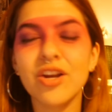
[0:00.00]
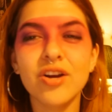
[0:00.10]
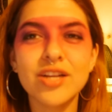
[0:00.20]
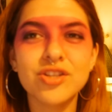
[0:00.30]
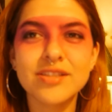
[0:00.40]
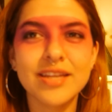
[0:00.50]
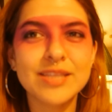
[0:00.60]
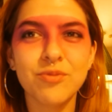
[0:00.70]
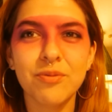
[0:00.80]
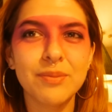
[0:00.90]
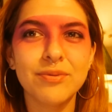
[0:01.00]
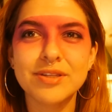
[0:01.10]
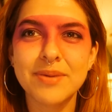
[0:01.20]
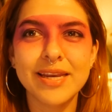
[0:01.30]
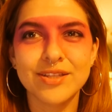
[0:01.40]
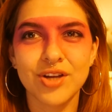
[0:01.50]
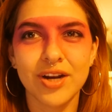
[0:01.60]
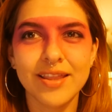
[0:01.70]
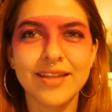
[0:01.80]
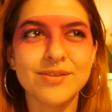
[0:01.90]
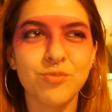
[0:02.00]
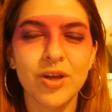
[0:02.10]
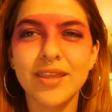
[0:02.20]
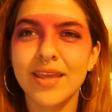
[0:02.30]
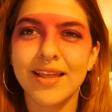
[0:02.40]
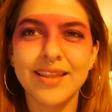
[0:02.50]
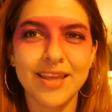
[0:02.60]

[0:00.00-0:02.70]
internet just needs more people's opinions on it. That's one thing that